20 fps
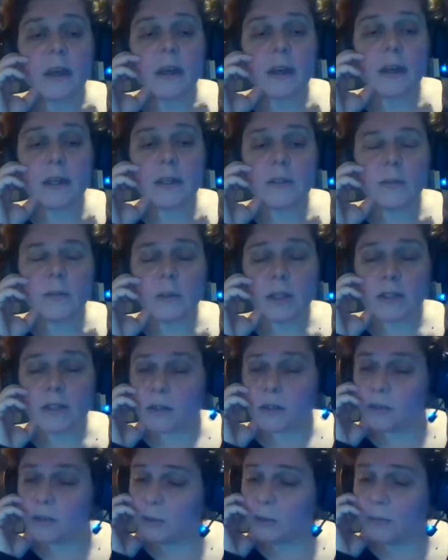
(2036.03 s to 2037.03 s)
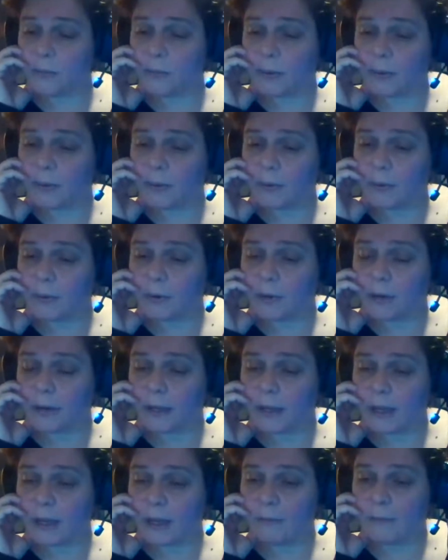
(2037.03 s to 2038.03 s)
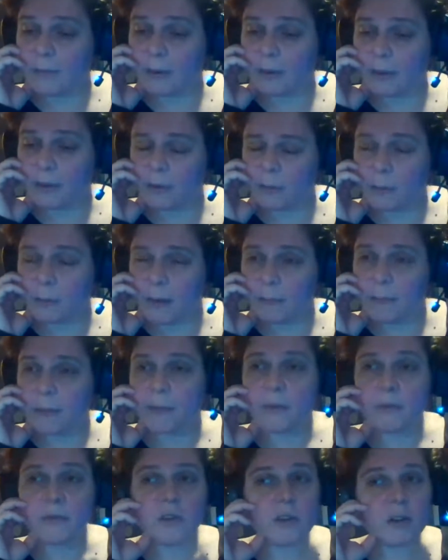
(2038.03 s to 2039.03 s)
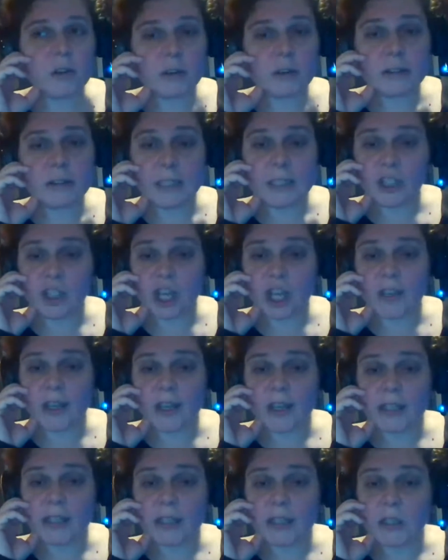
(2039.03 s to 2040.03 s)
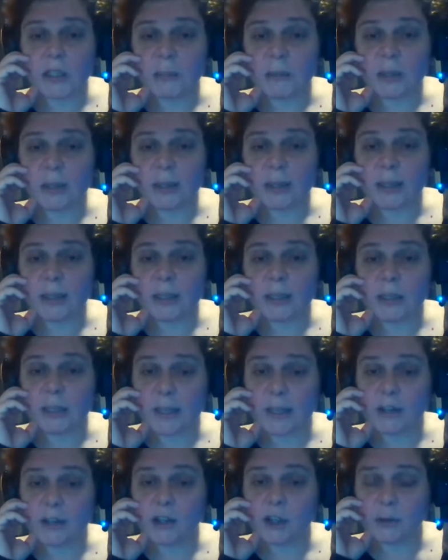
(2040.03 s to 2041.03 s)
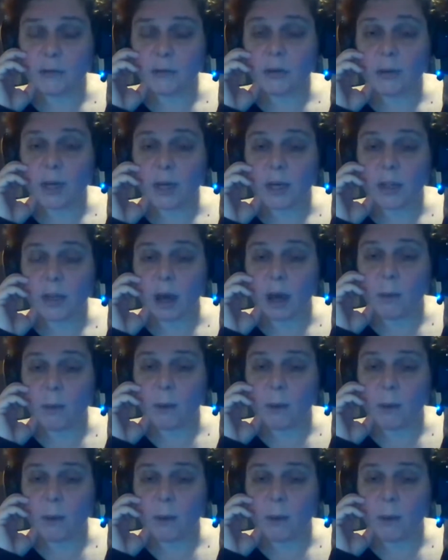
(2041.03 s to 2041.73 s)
as well as also a few other people. There's a DJ that is going to be interviewing along